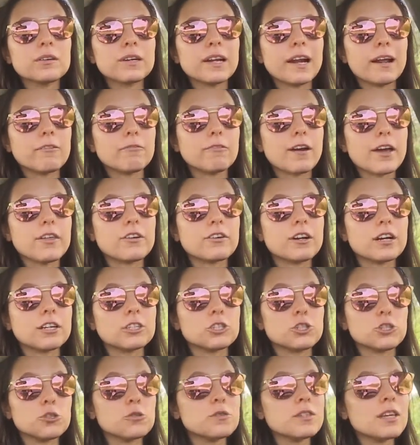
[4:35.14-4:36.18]
And I'd rather not
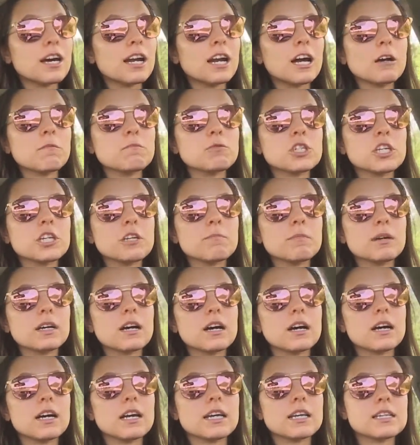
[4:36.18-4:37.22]
choose that option
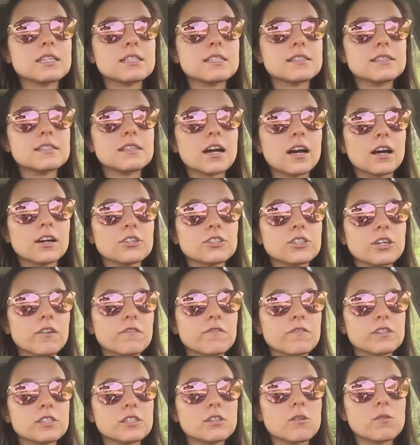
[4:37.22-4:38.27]
because our stuff
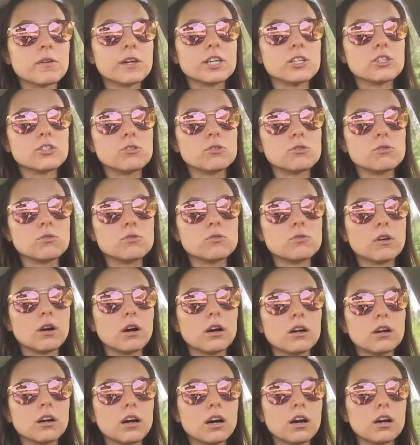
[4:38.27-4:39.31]
is going into
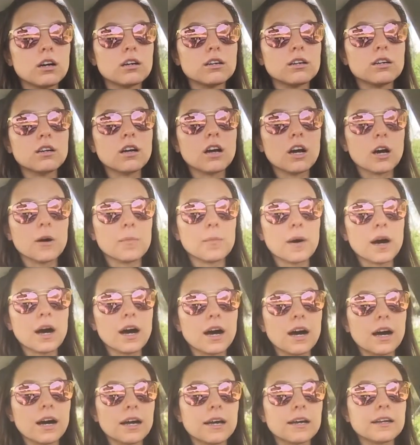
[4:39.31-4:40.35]
a
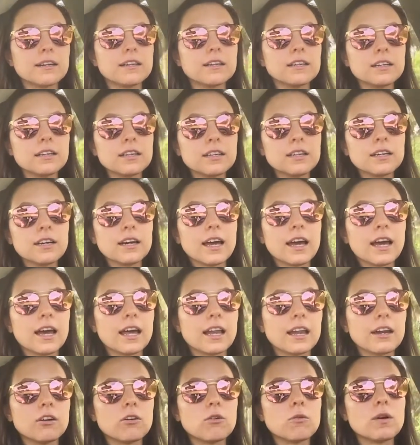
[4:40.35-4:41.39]
pod, and
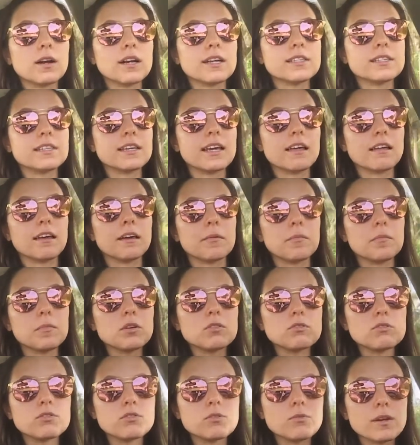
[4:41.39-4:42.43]
I don't want it to get, like,
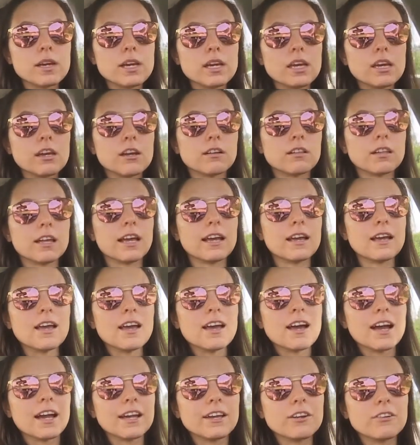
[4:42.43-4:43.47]
mildewy or, like,
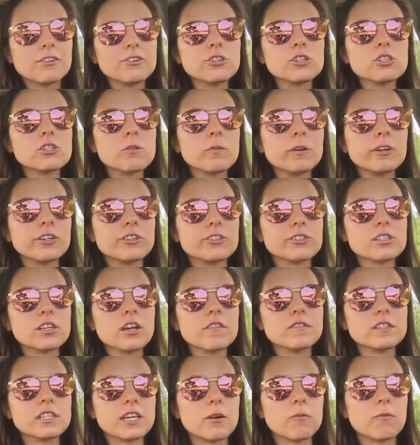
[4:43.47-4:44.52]
you know, you just don't want your
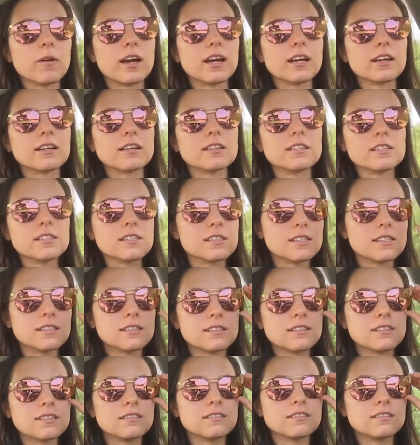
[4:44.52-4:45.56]
stuff to get wet because
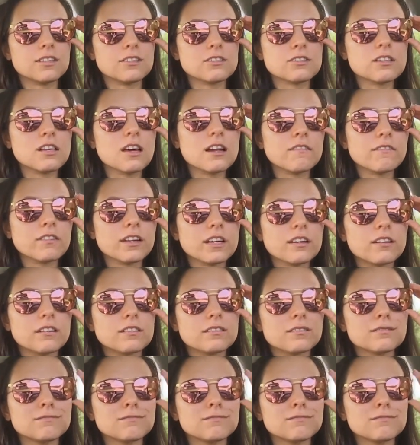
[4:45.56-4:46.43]
there's a lot of, like,